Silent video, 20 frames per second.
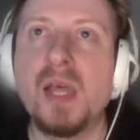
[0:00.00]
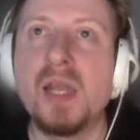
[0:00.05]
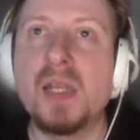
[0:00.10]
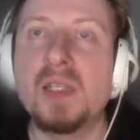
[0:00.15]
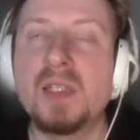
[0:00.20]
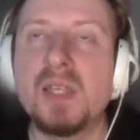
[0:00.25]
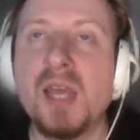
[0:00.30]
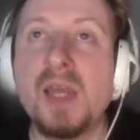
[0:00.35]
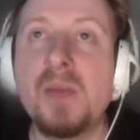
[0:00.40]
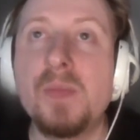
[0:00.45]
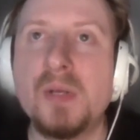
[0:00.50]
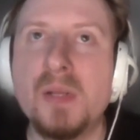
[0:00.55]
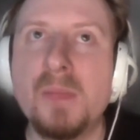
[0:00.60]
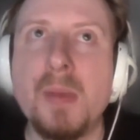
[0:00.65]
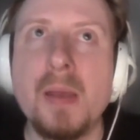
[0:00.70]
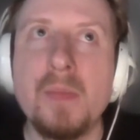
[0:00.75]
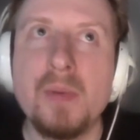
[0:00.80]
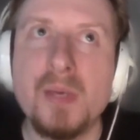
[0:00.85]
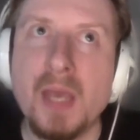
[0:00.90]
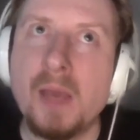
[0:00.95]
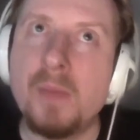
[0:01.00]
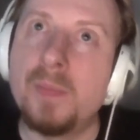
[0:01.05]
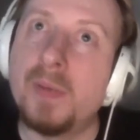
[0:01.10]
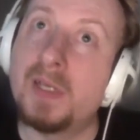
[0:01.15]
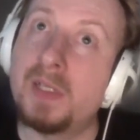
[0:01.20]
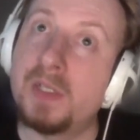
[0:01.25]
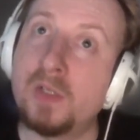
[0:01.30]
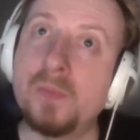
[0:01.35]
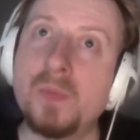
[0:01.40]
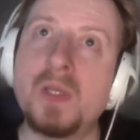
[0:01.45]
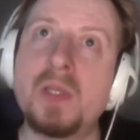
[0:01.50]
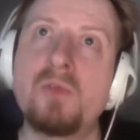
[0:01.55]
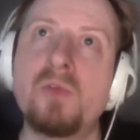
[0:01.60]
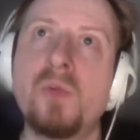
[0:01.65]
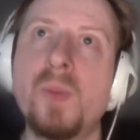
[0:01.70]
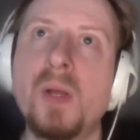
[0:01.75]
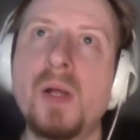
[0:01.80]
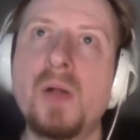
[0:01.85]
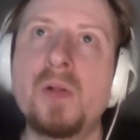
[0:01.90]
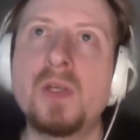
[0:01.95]
and then escaping and maybe getting picked up by
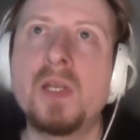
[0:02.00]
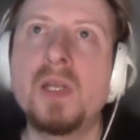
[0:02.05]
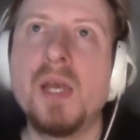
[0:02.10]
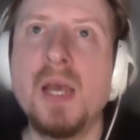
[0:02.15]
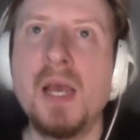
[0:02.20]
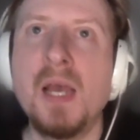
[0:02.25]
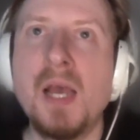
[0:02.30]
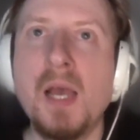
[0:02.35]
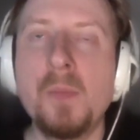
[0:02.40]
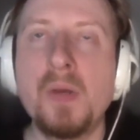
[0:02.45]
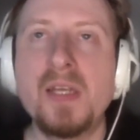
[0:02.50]
the rebellion.